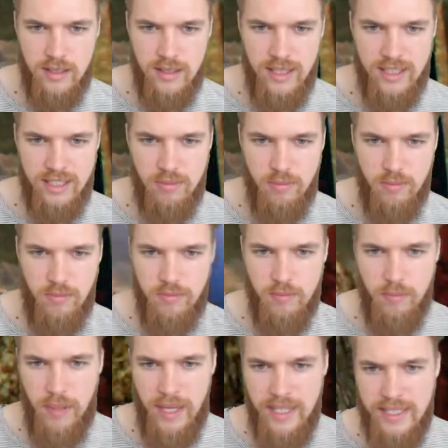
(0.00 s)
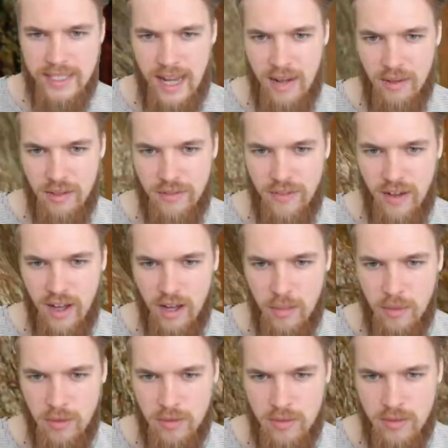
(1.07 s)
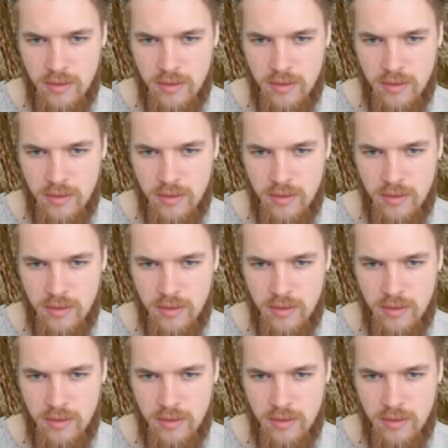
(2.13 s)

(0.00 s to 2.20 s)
Let's bait out the fireball.